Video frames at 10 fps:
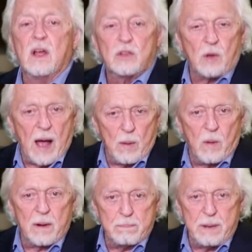So I
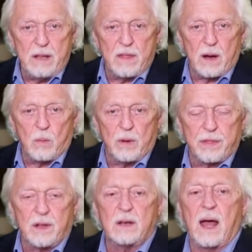want to be there
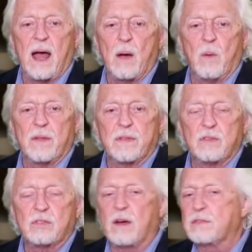with it, and I want
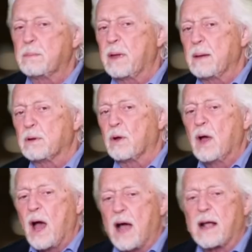this stuff to be able to
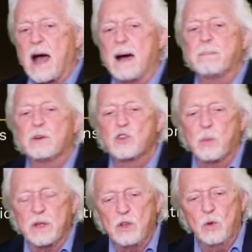accomplish
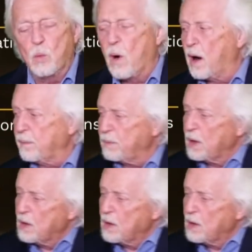what you want.